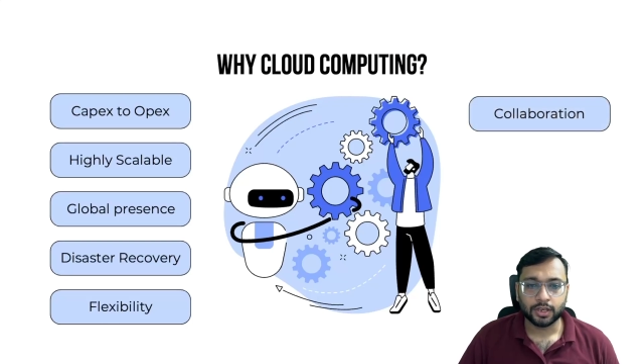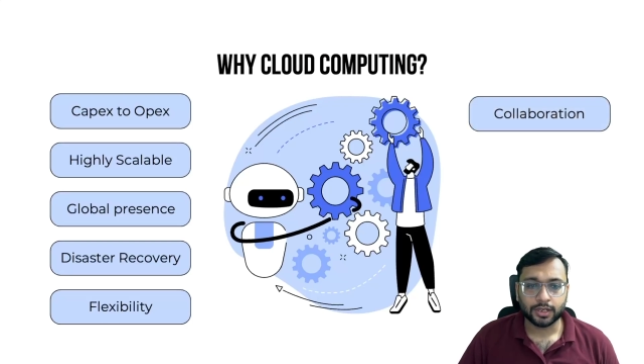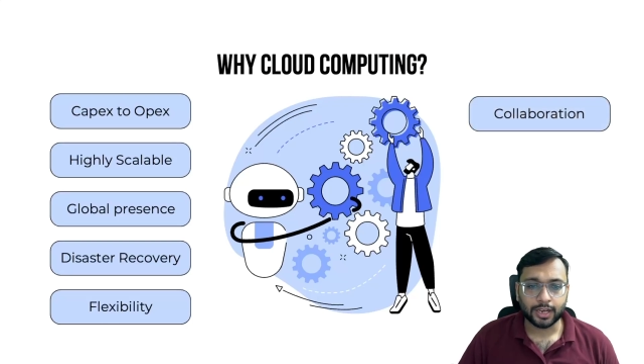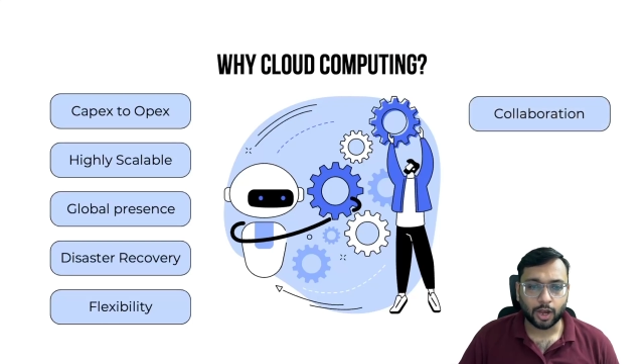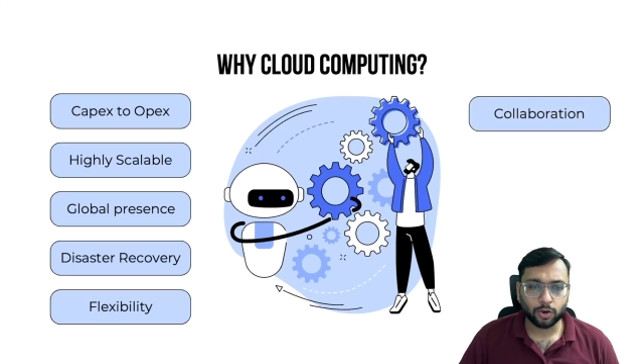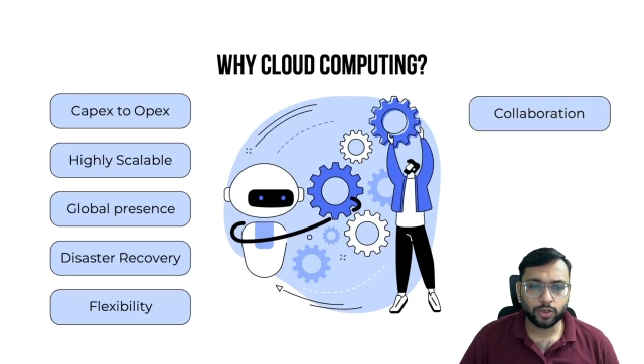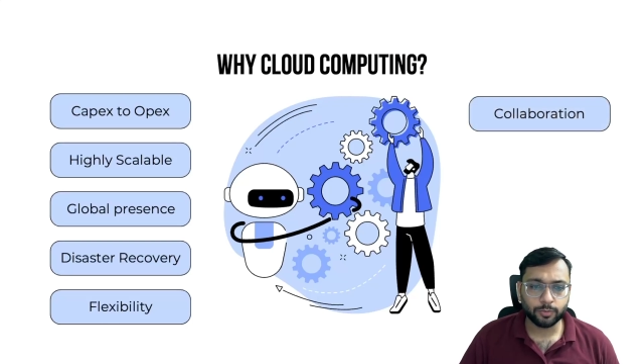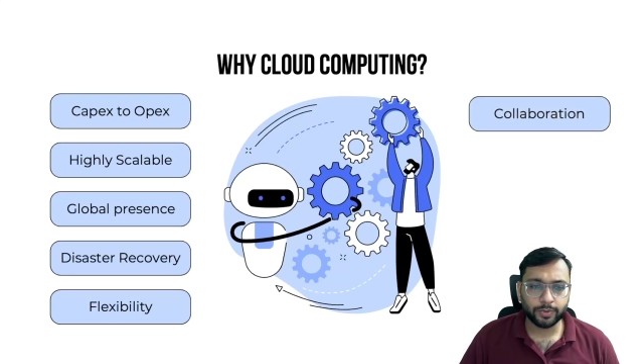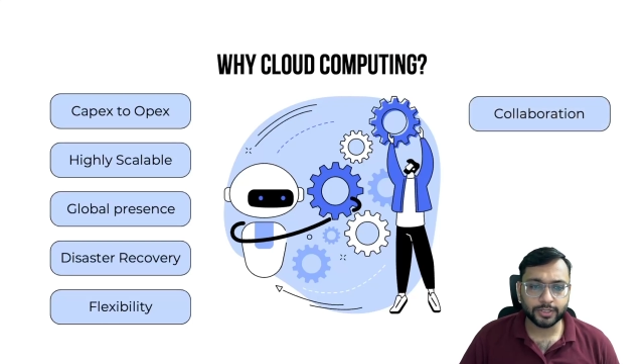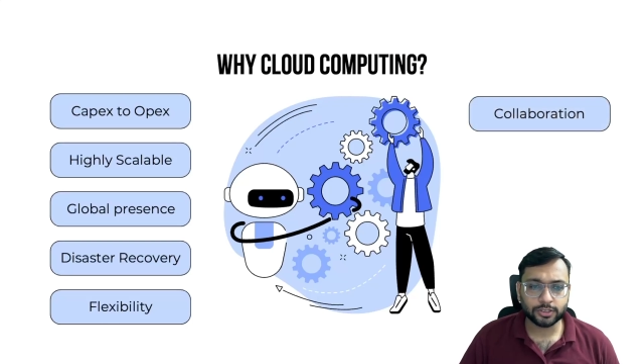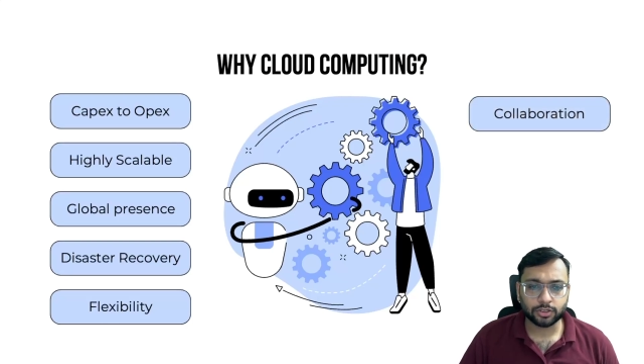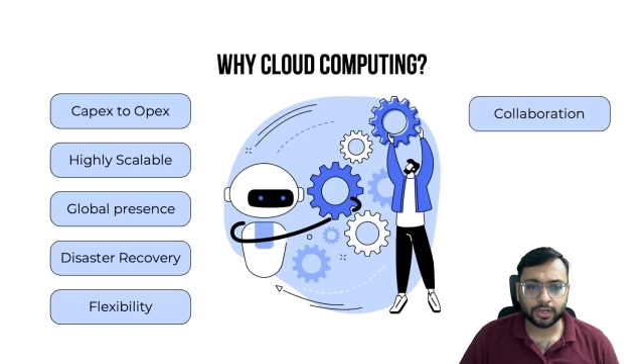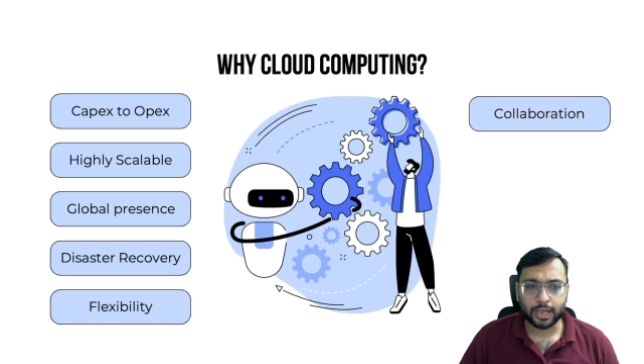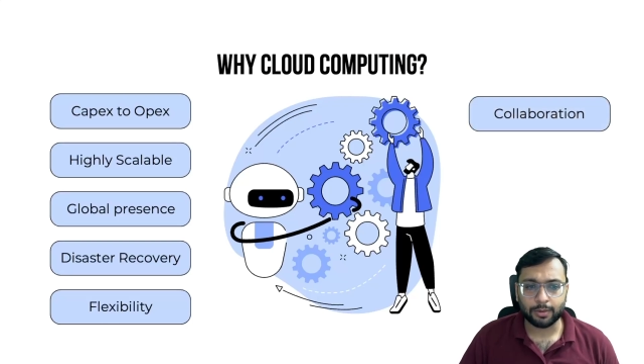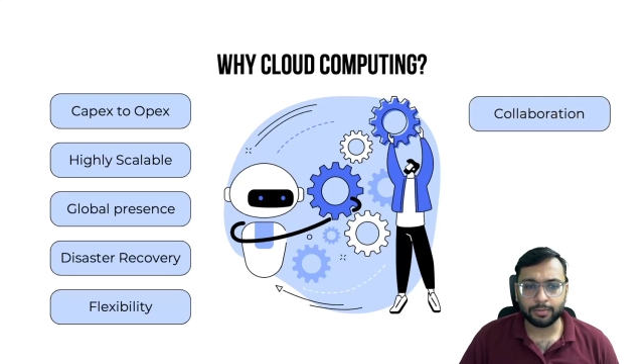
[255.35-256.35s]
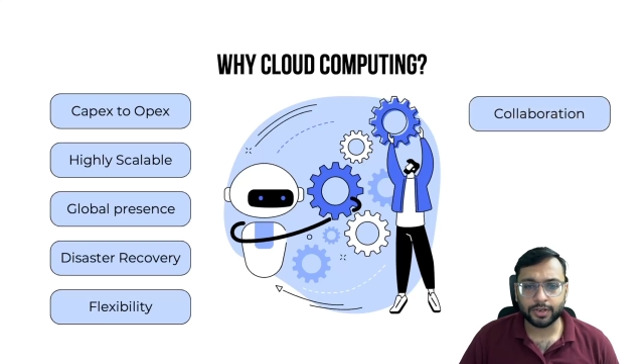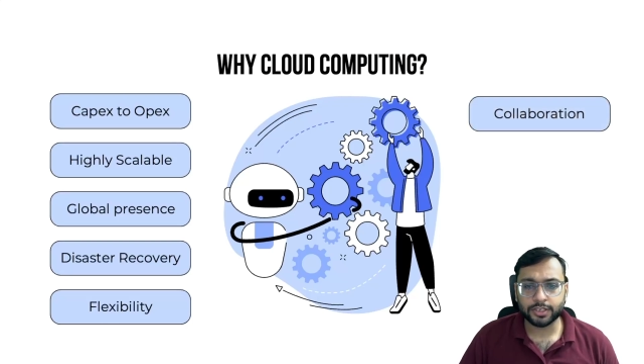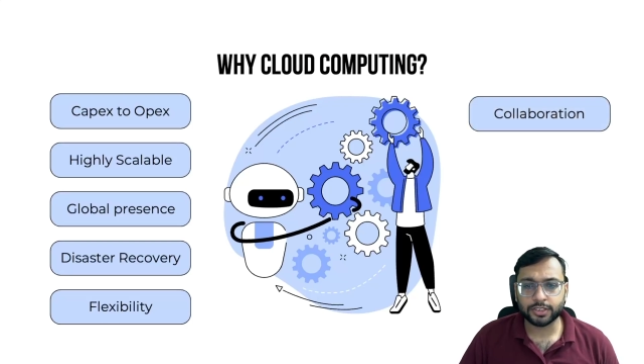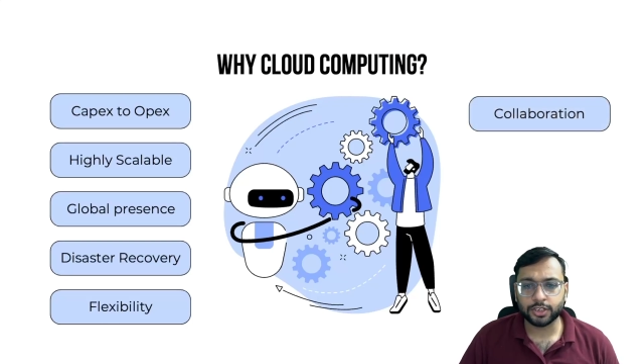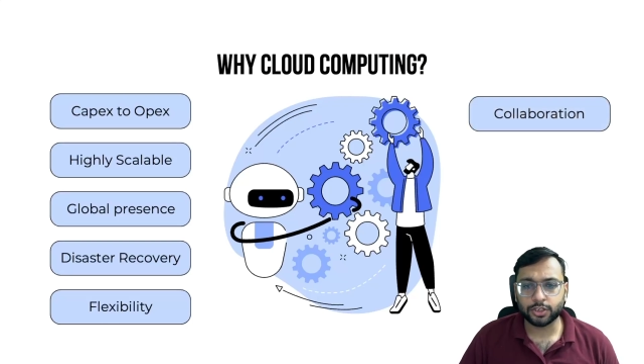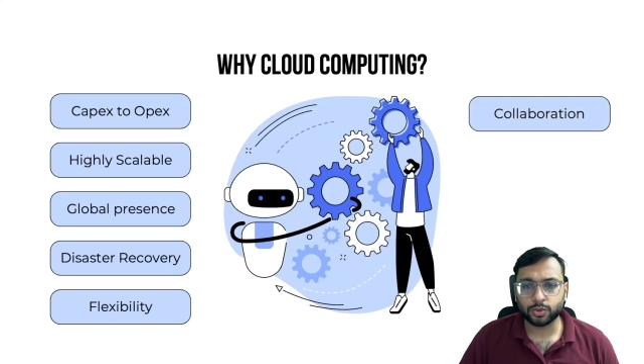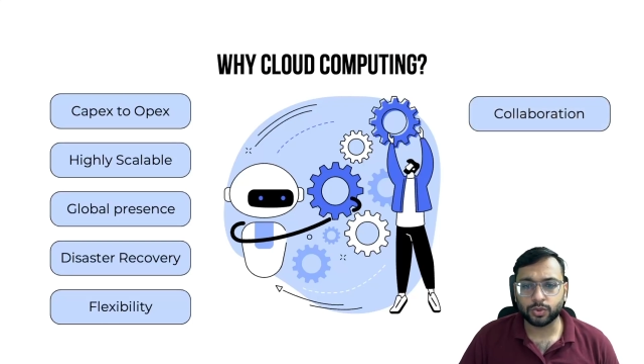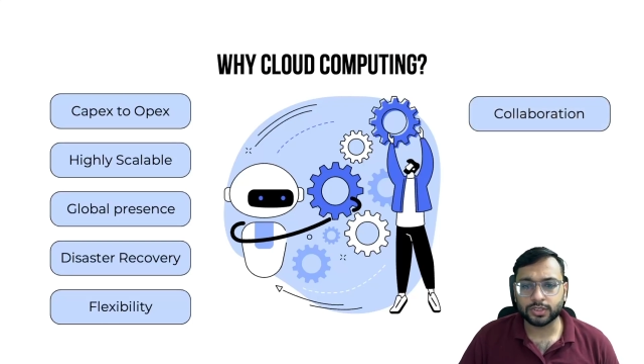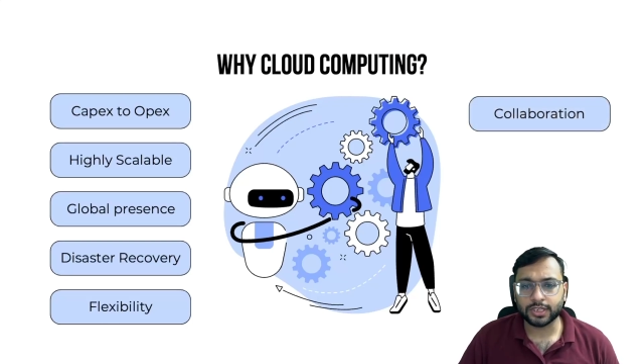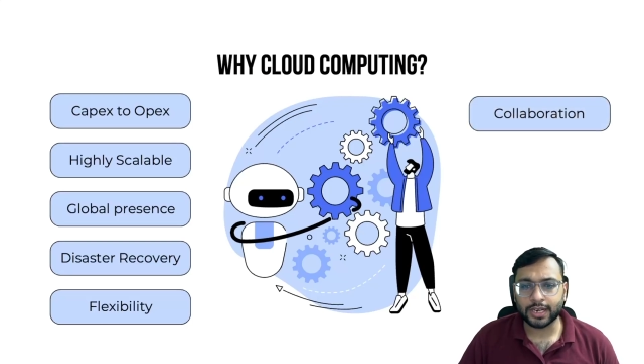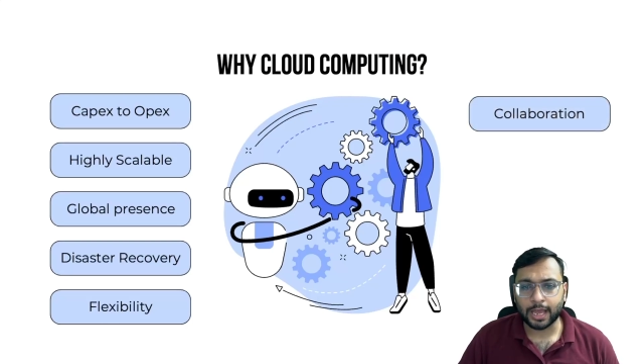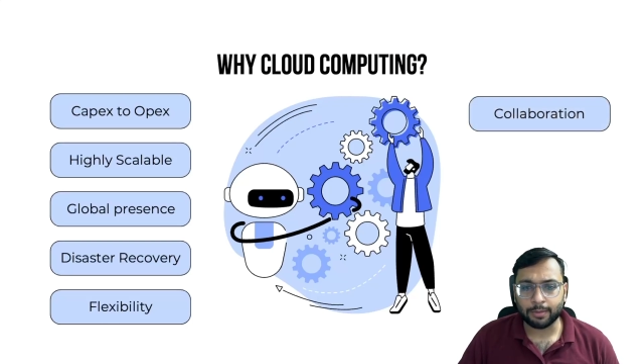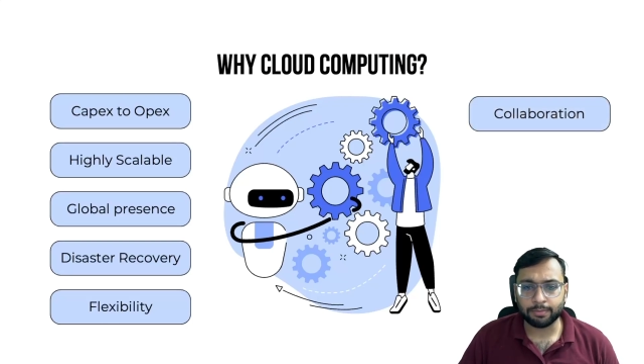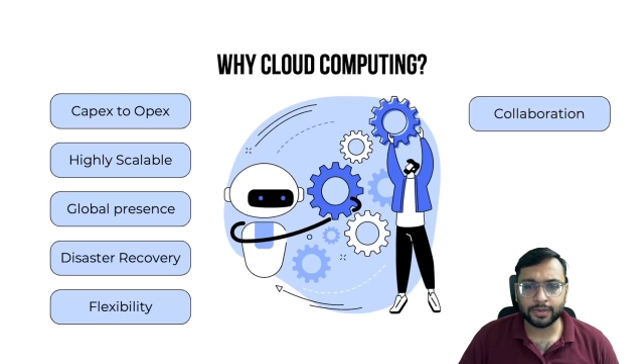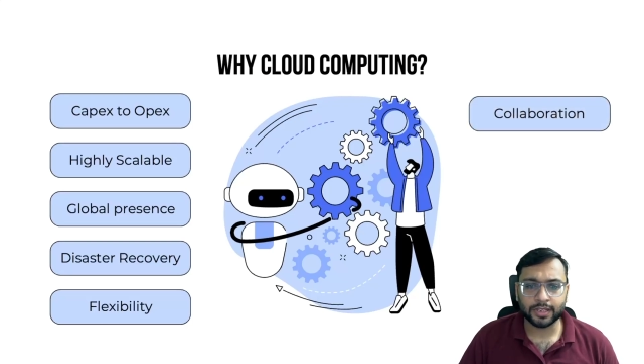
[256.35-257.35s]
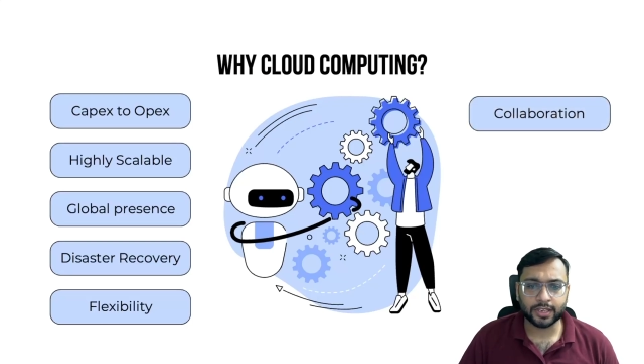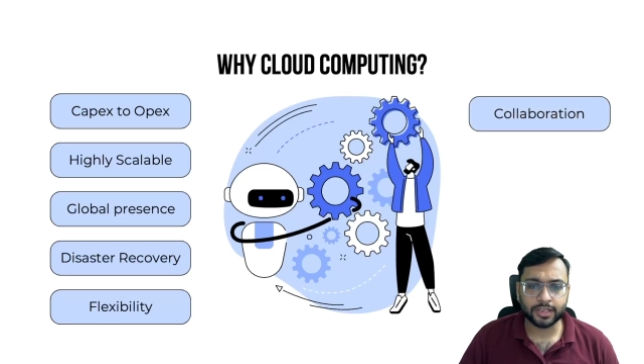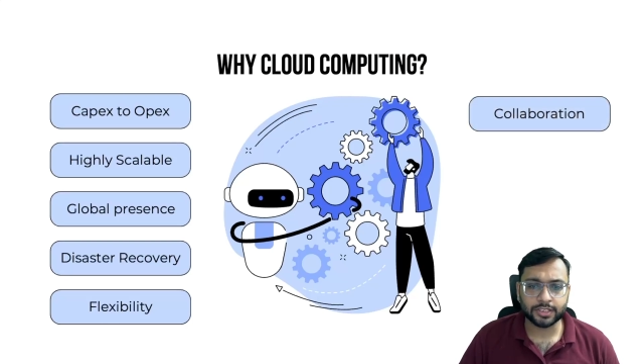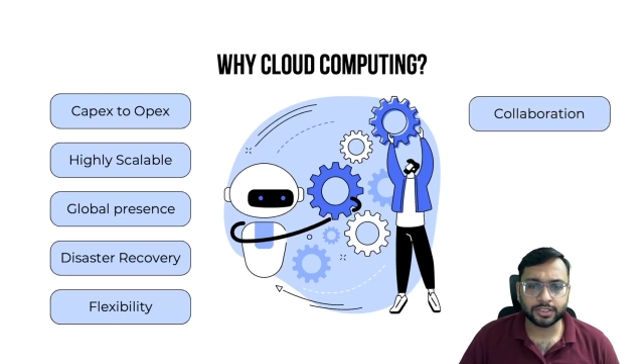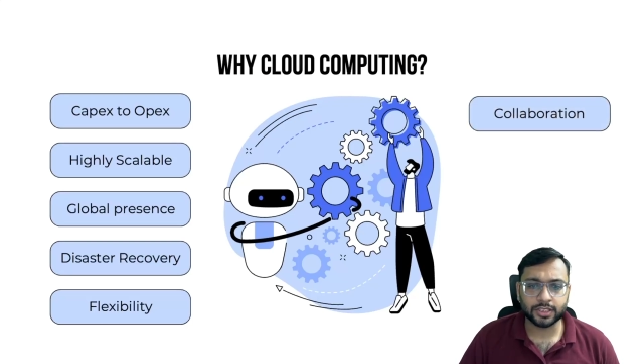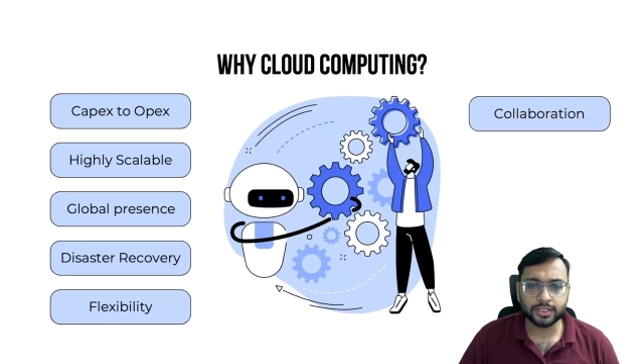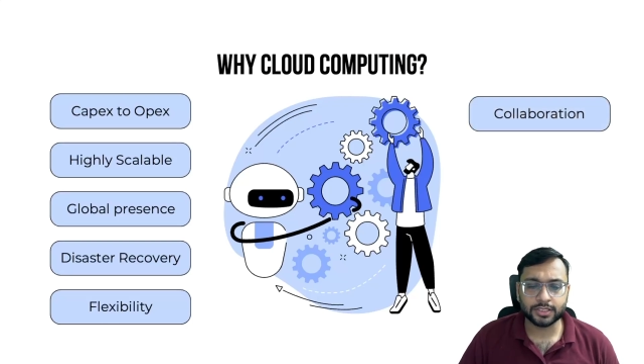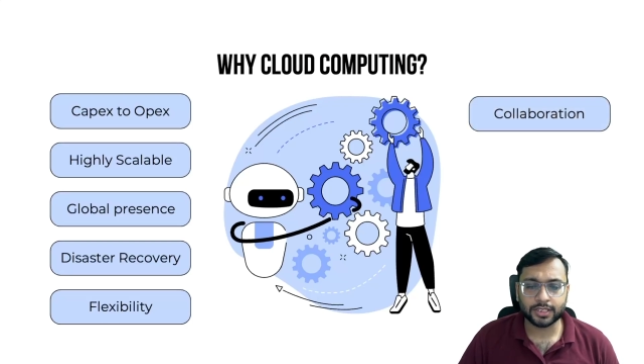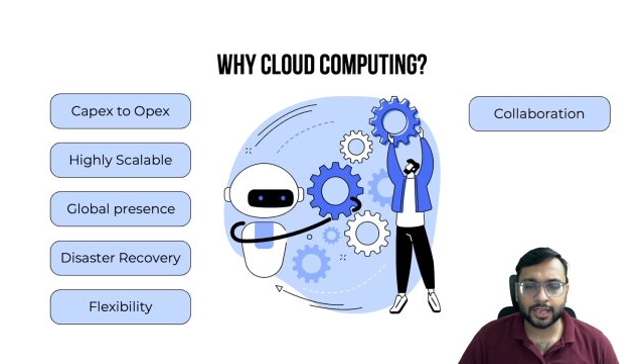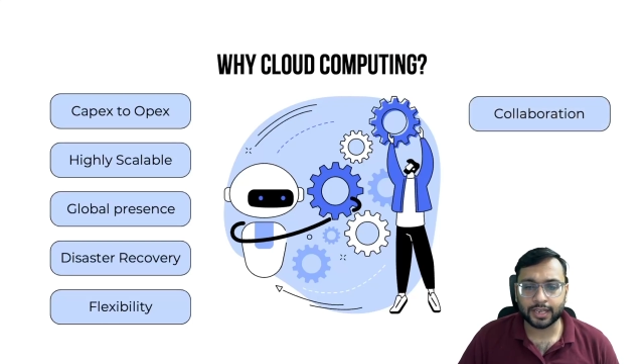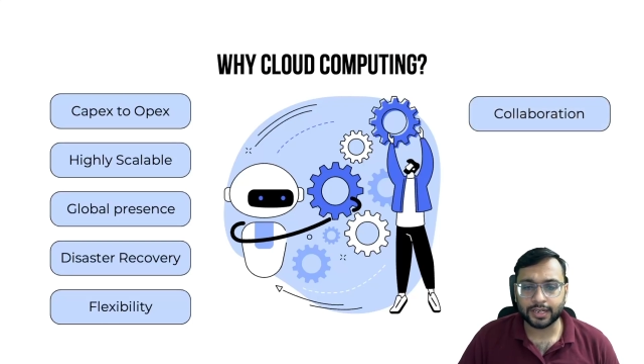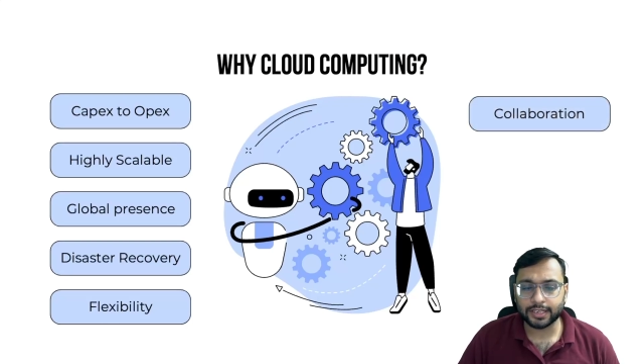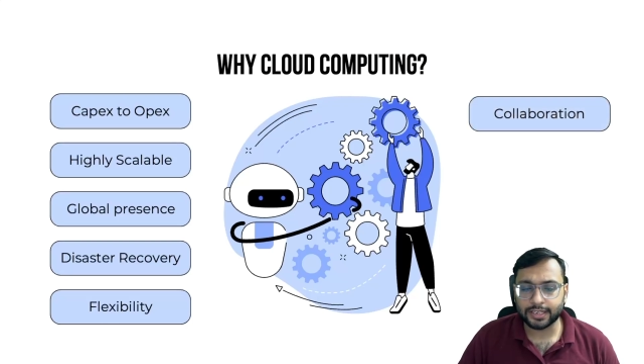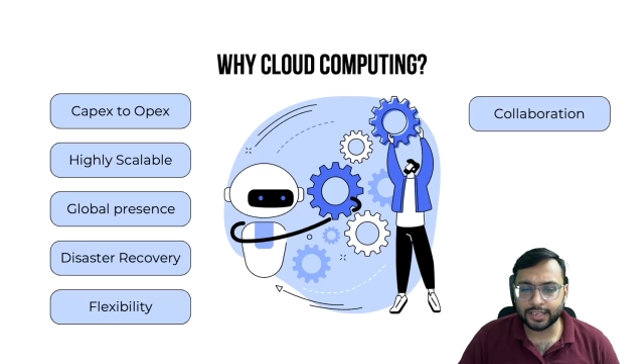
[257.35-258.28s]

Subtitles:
Cloud-based collaboration tools and applications can